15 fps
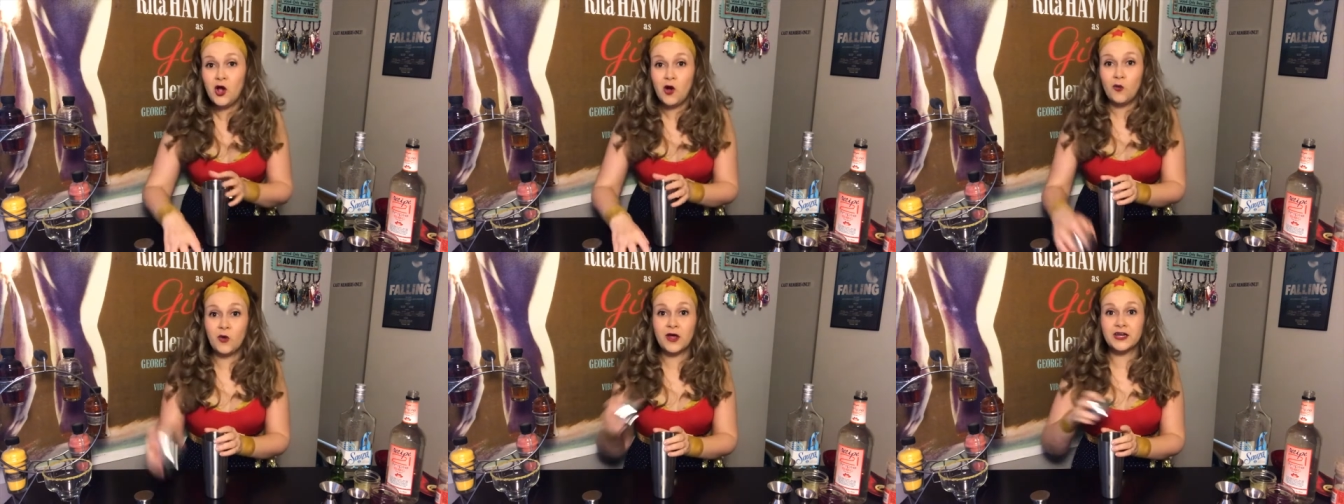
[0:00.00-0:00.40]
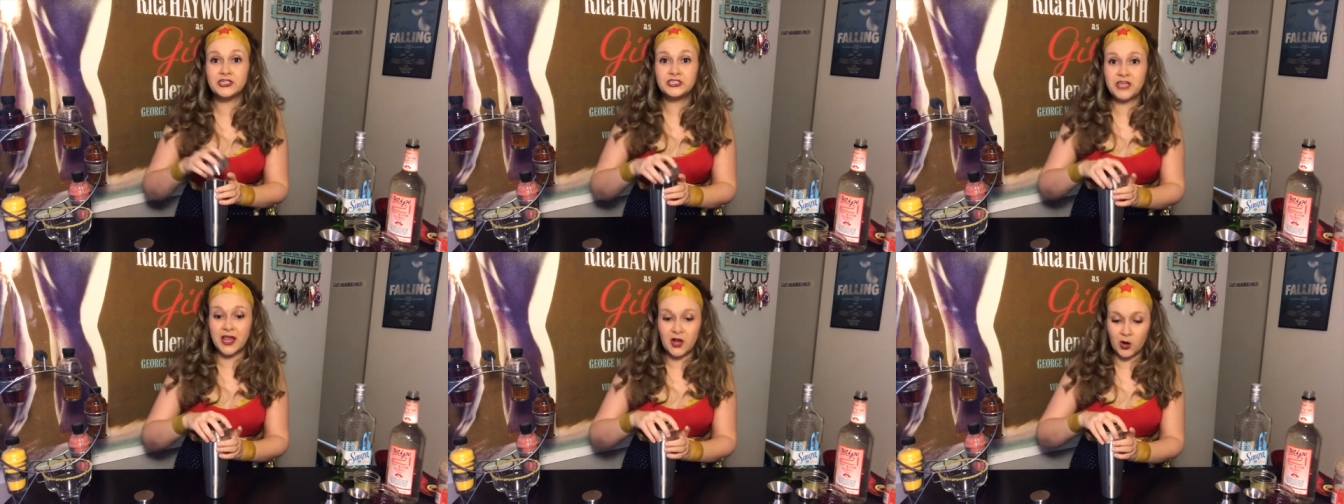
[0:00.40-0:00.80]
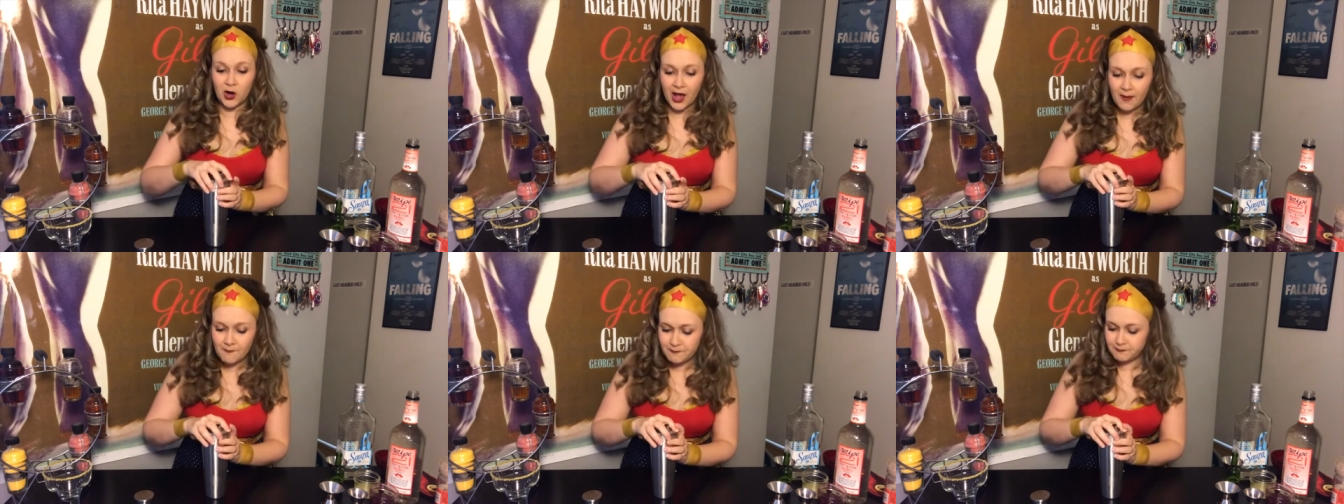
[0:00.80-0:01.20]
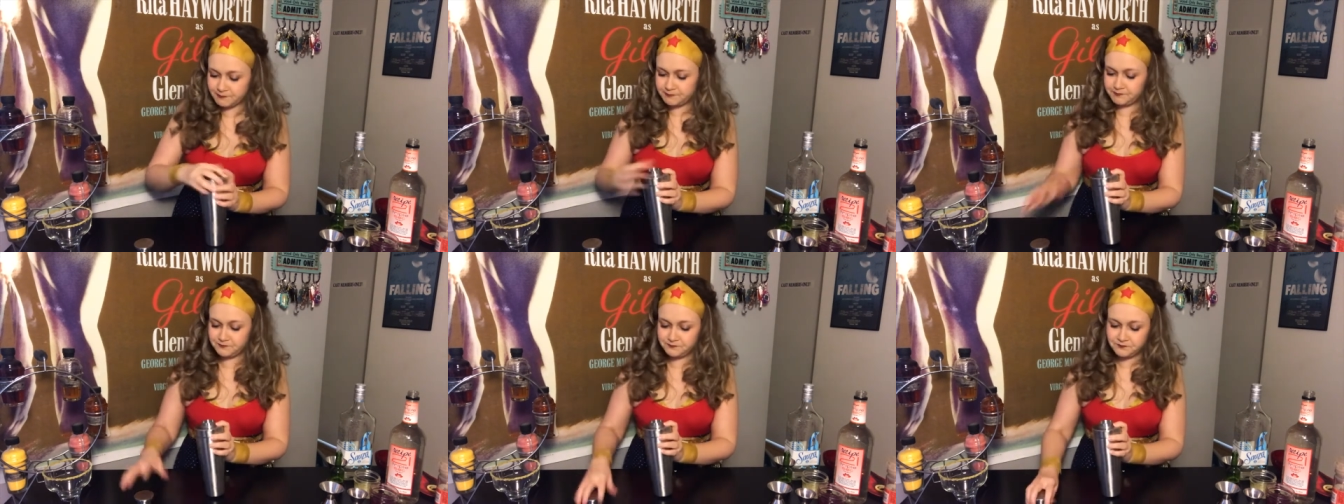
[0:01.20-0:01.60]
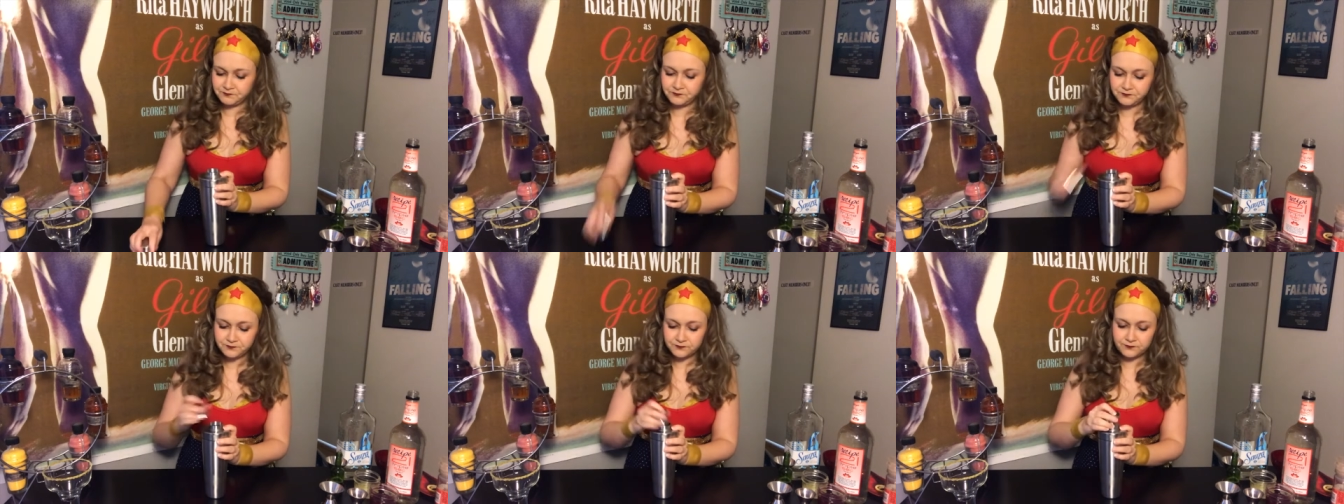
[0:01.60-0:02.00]
We're gonna shake her
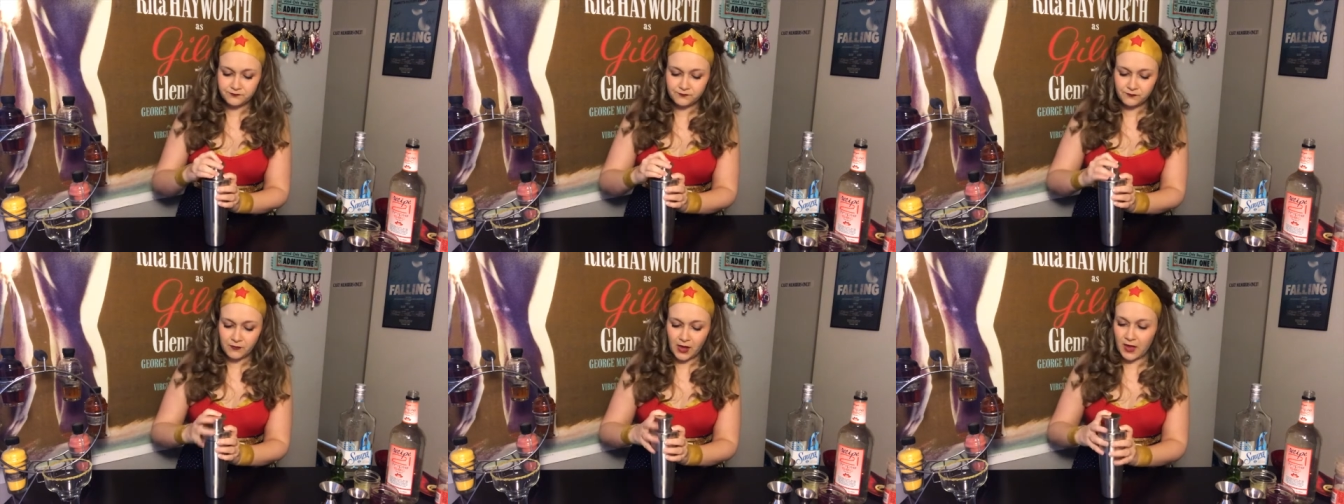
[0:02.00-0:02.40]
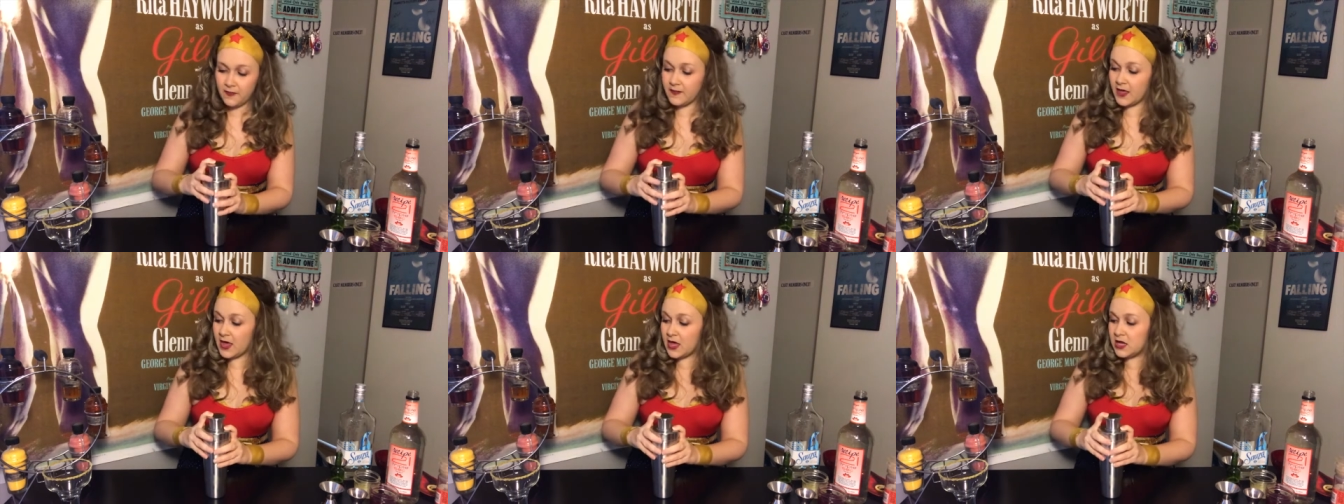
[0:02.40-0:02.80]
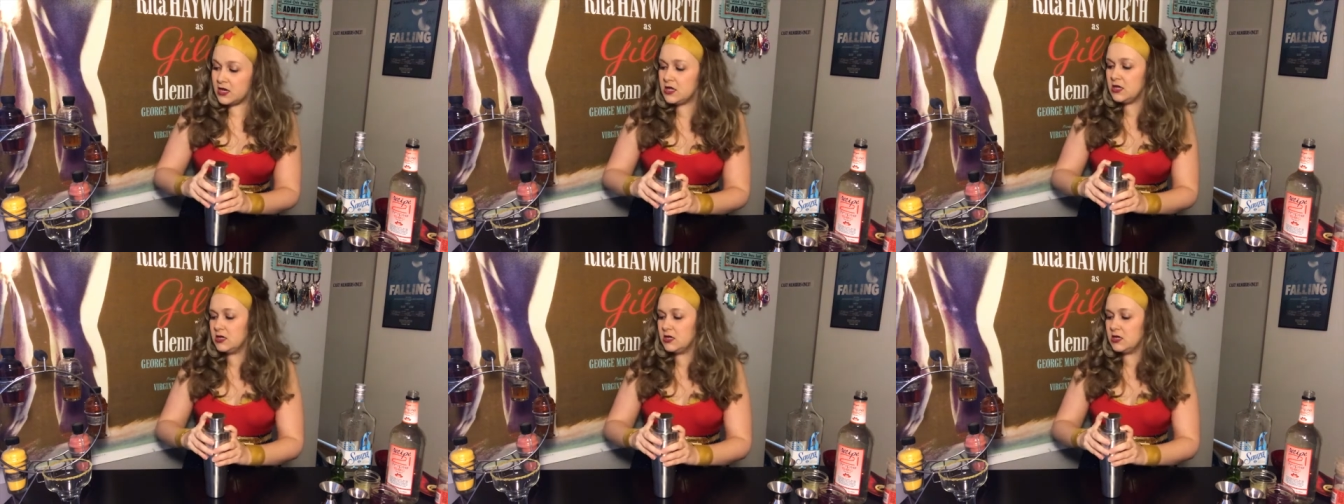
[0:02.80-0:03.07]
up, and then